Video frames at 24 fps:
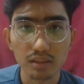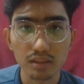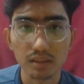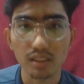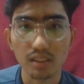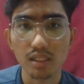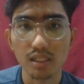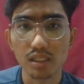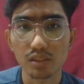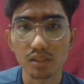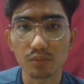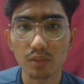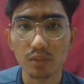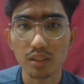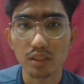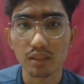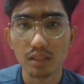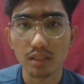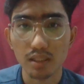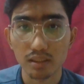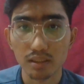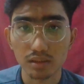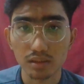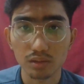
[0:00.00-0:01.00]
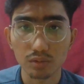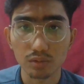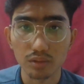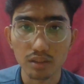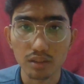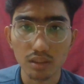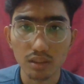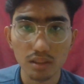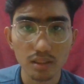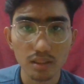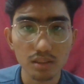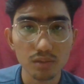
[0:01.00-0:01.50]
as well as to
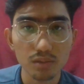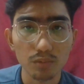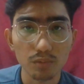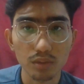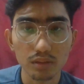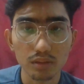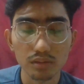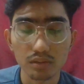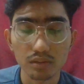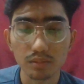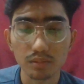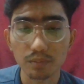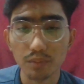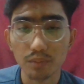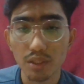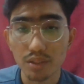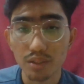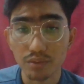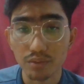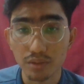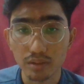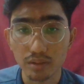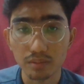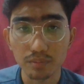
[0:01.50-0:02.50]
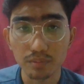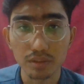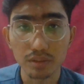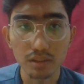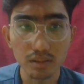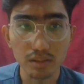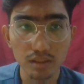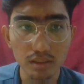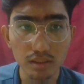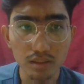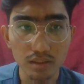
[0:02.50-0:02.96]
increase water supply reliability.